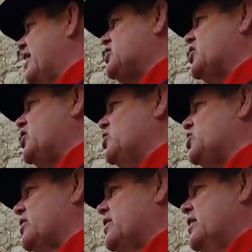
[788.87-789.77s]
the
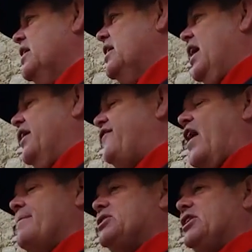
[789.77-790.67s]
execution. And he
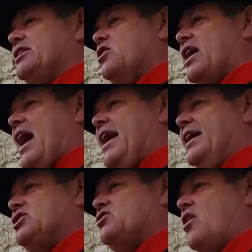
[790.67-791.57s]
famously took
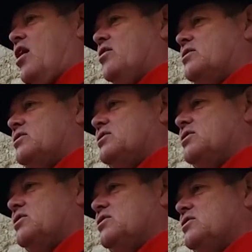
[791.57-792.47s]
eight strokes.
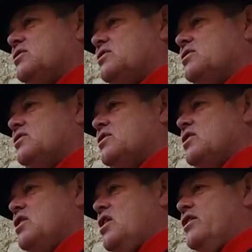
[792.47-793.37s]

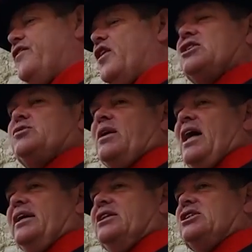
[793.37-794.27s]
The first one
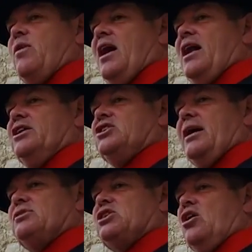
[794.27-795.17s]
landed squarely in
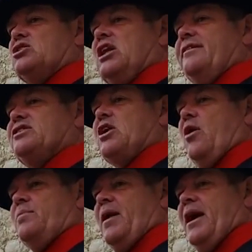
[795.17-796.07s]
James Scott's left
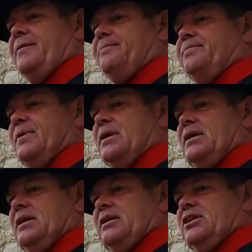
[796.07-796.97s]
shoulder blade.
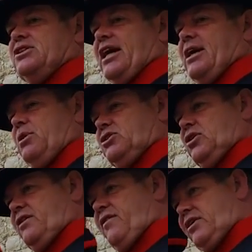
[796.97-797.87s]
The second one
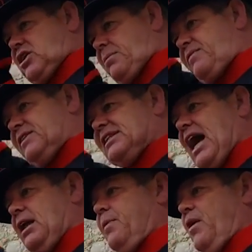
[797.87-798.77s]
took the very top of his
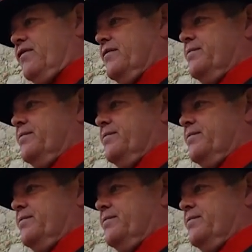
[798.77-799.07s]
scalp off.